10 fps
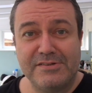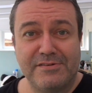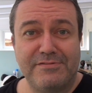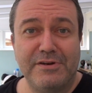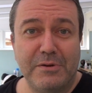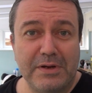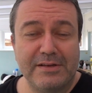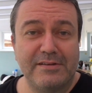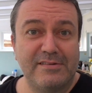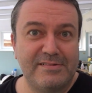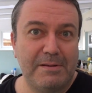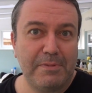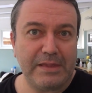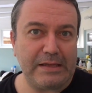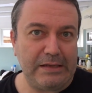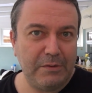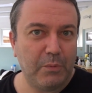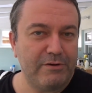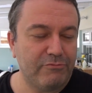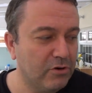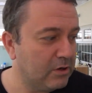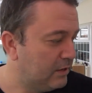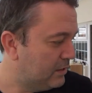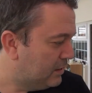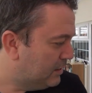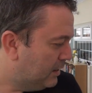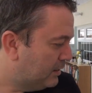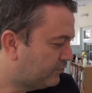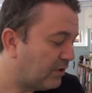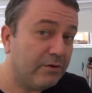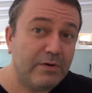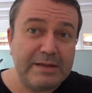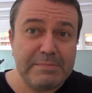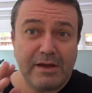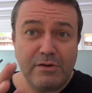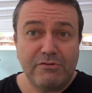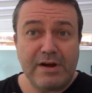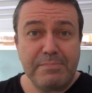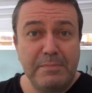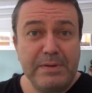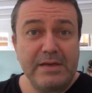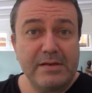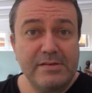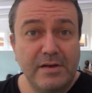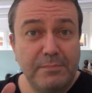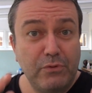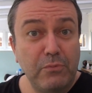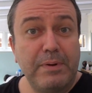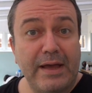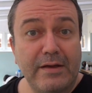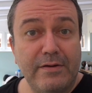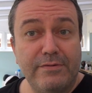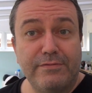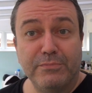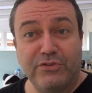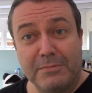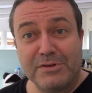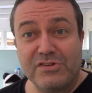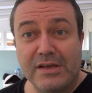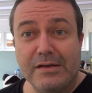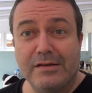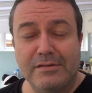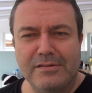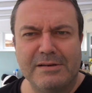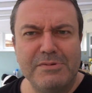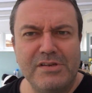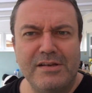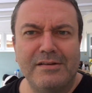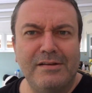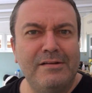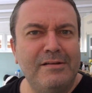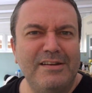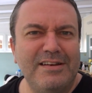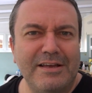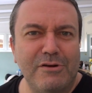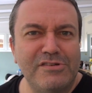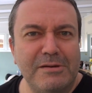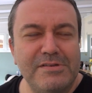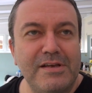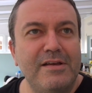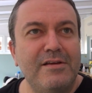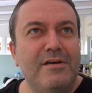I threw it away because something went wrong. So let me go and grab the beers that I brought back from Somerset. Somerset? Didn't go to Somerset.